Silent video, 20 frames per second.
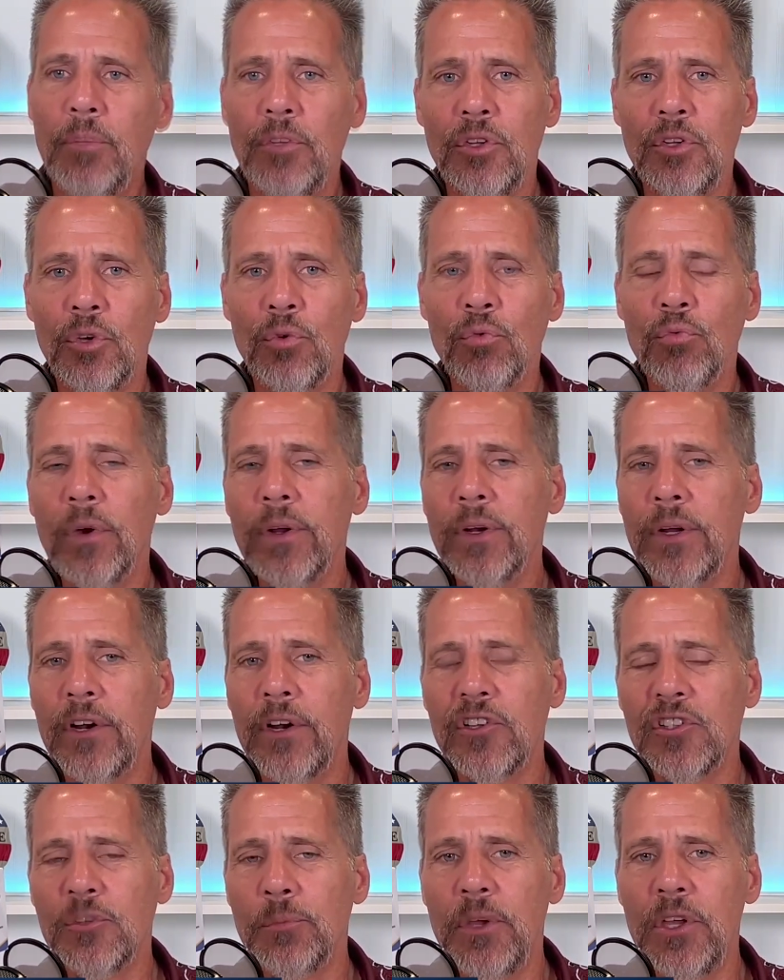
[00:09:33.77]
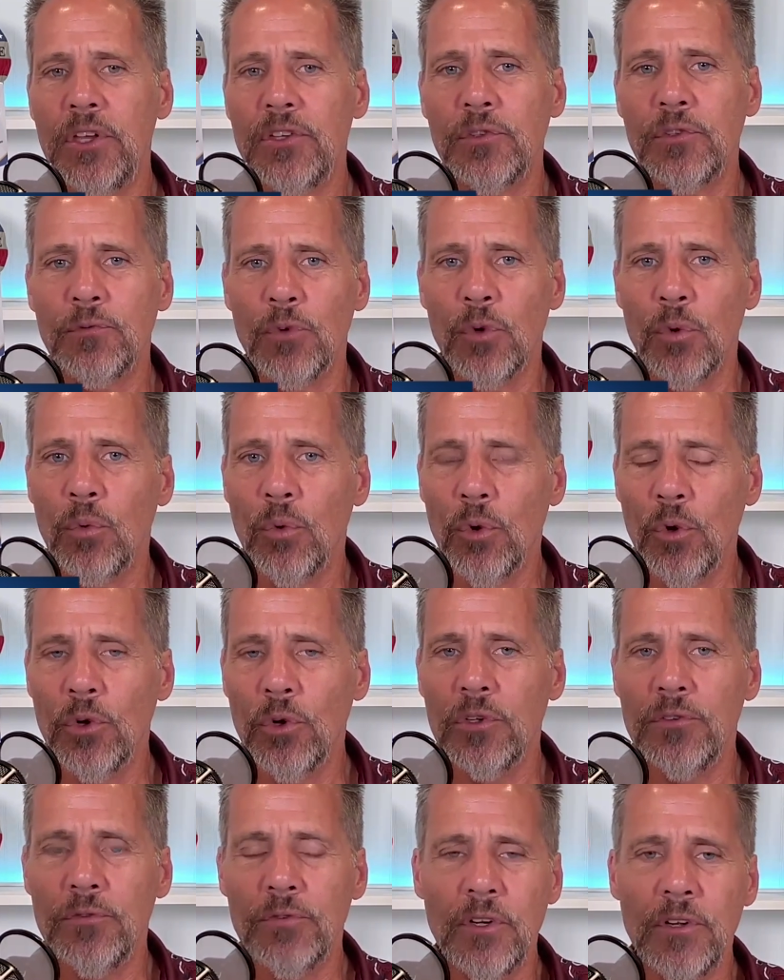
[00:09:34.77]
you run out of space for
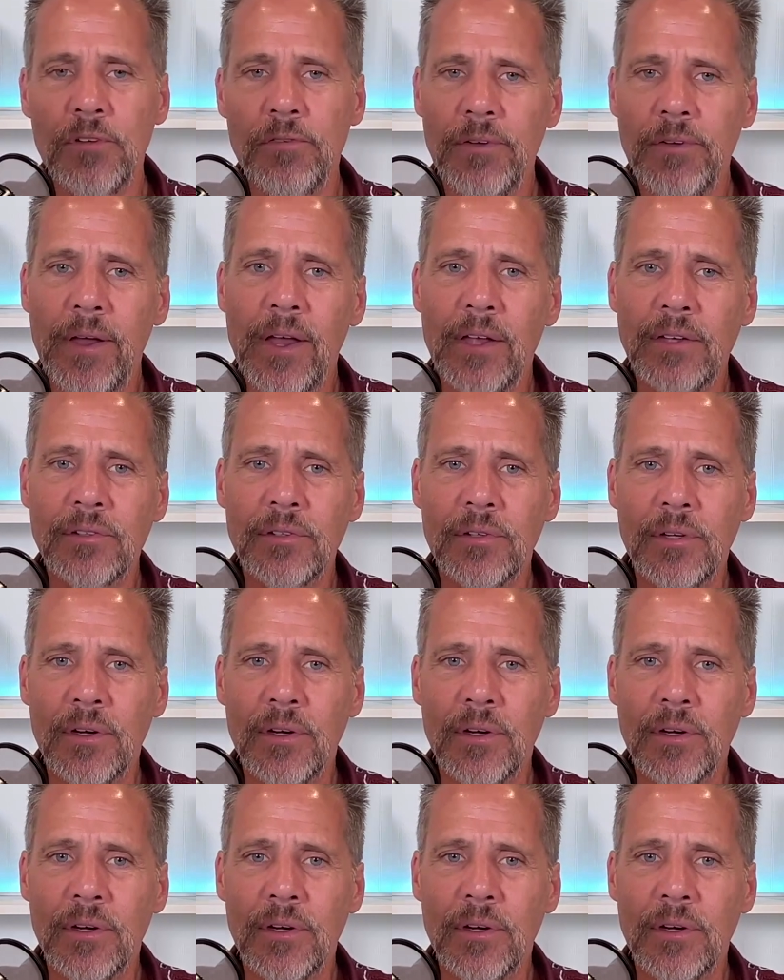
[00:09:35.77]
words very fast